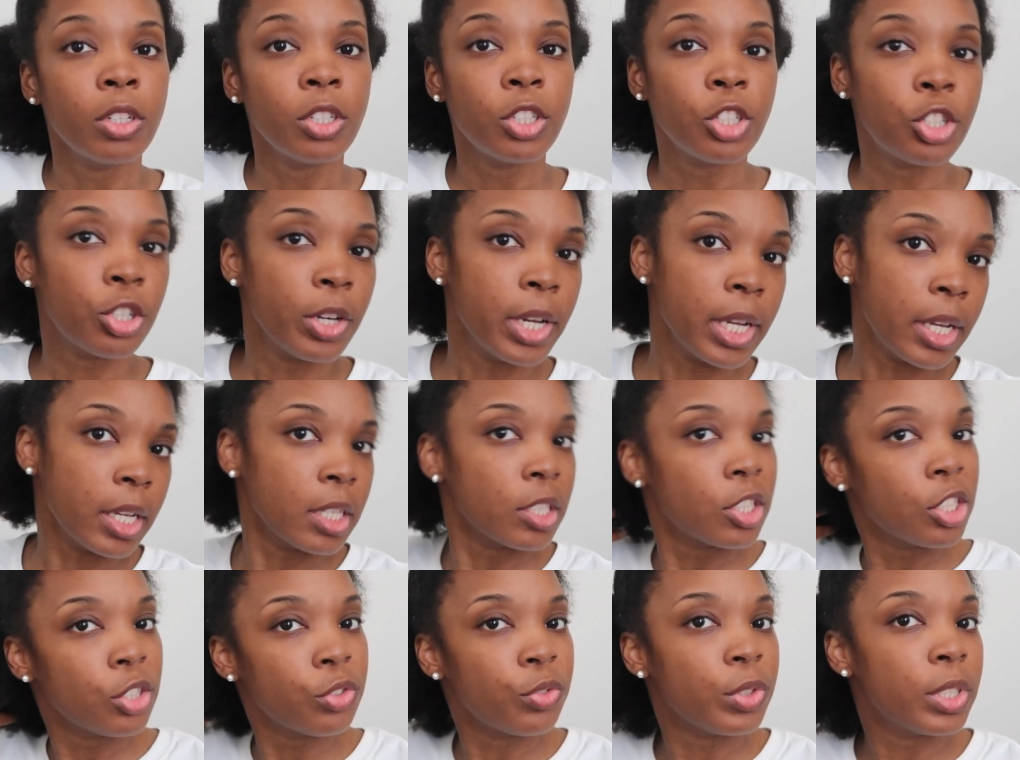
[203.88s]

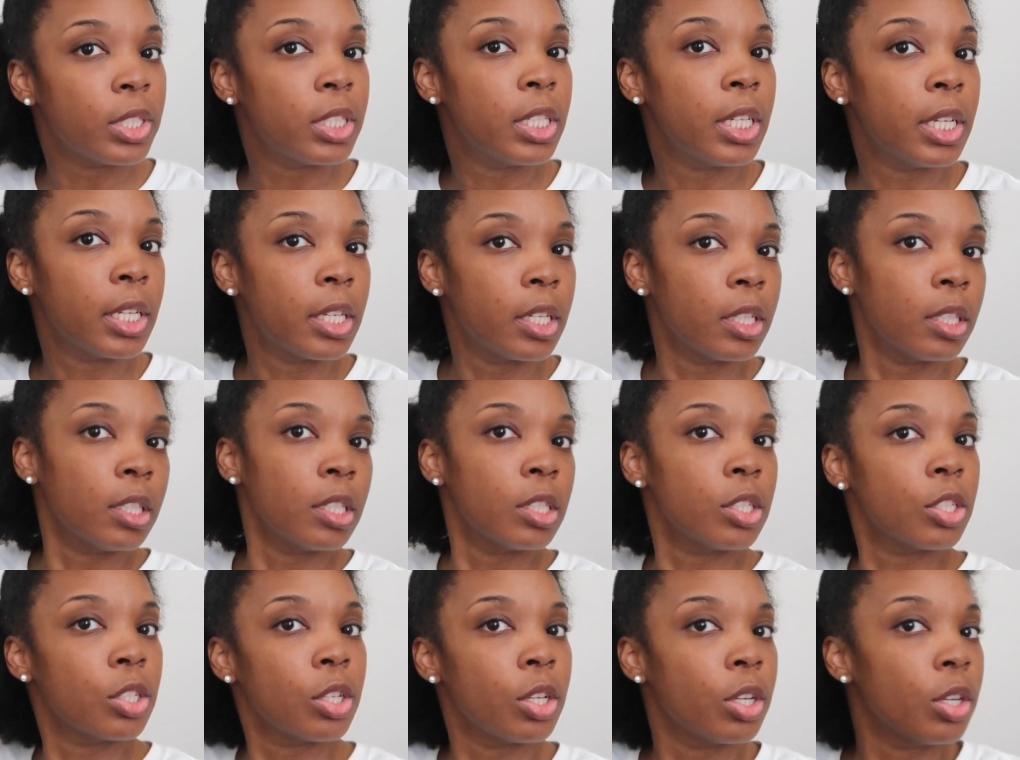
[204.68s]
Shrinkage is
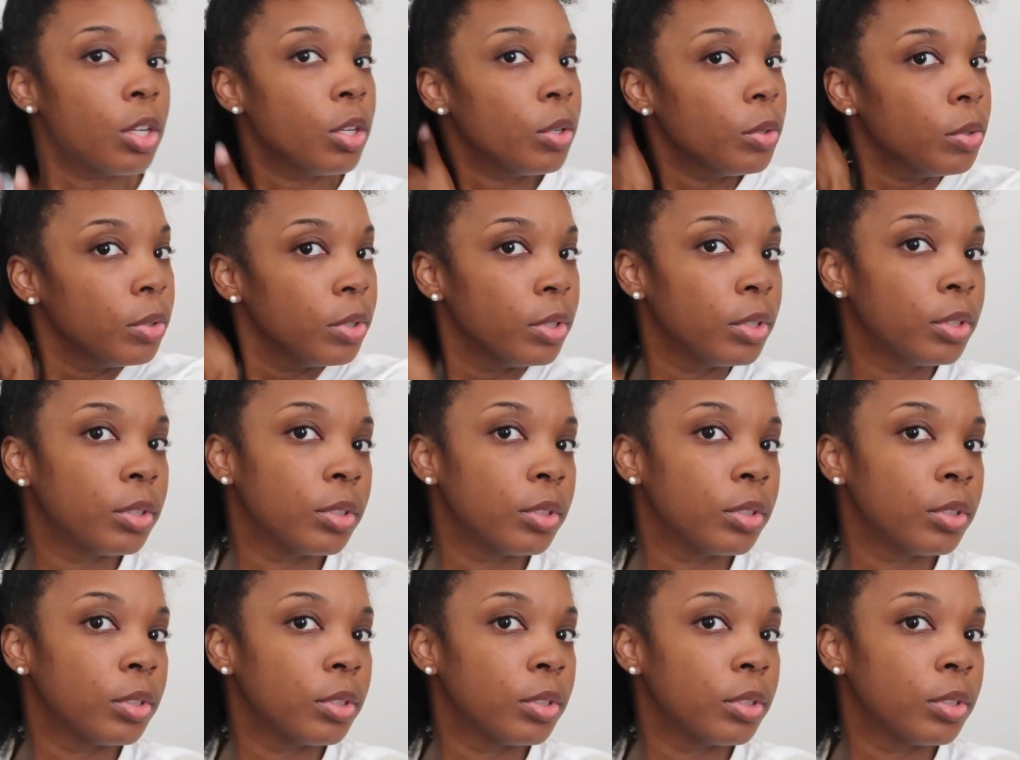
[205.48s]
ridiculous, yo.